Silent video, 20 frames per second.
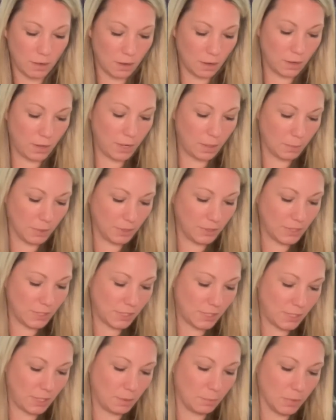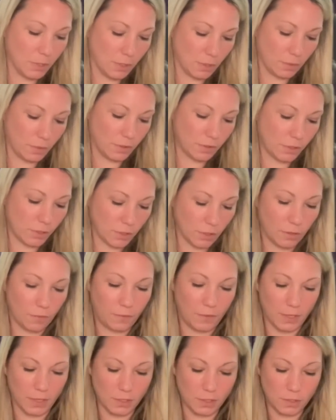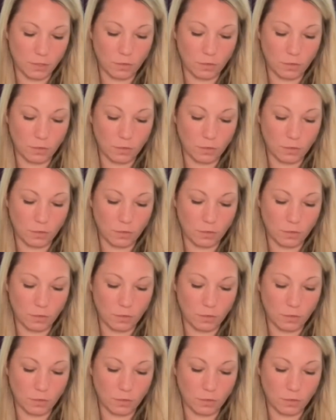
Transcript: unable to see below the surface,